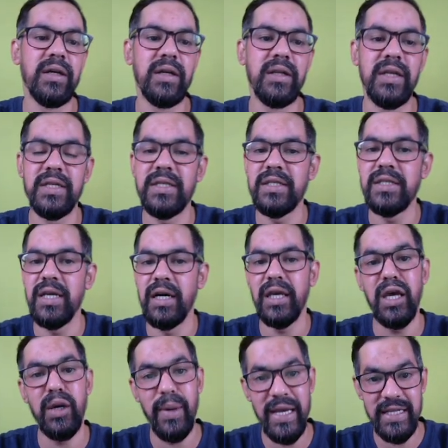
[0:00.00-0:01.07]
this
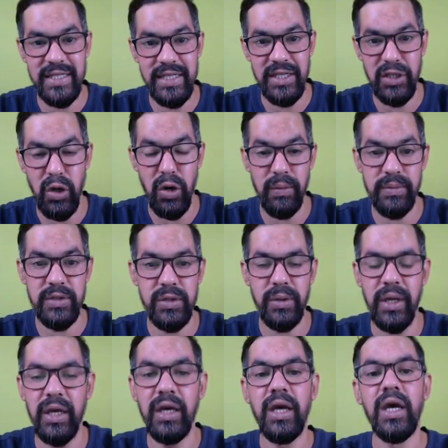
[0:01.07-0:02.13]
KYC norms.
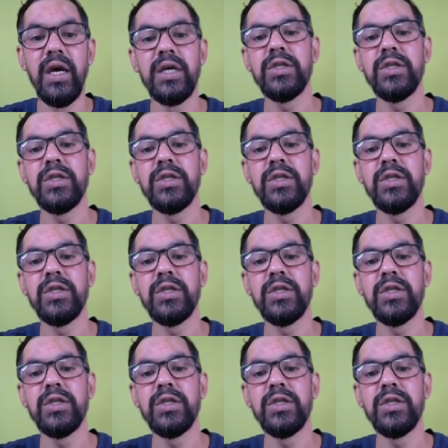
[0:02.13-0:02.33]
Okay,